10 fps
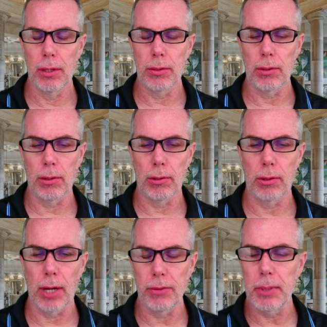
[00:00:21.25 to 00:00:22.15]
So,
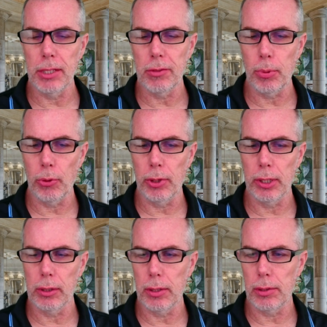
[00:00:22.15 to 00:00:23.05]
I've been
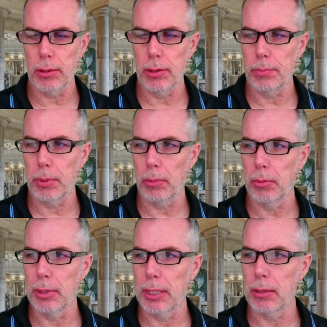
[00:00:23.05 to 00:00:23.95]
exploring this
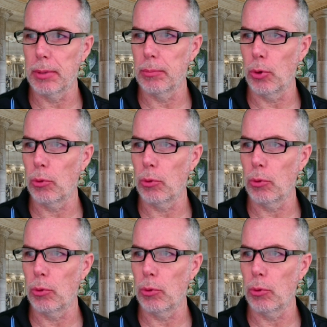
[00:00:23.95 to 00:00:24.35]
problem a little bit more.